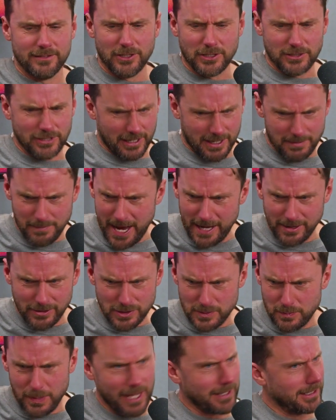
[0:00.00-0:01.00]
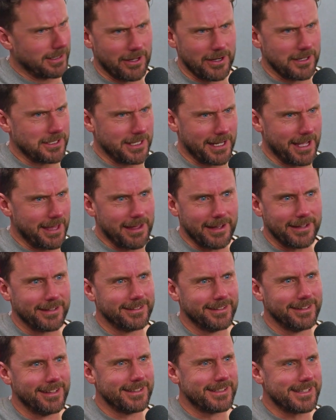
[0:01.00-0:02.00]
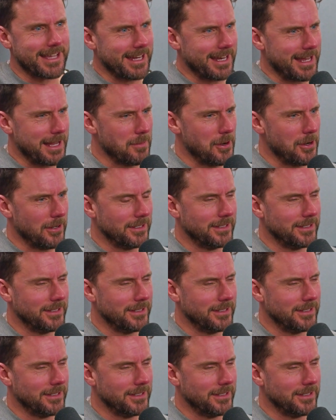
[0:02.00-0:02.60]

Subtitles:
Looks like a man who's barely got it together. Let's get him on.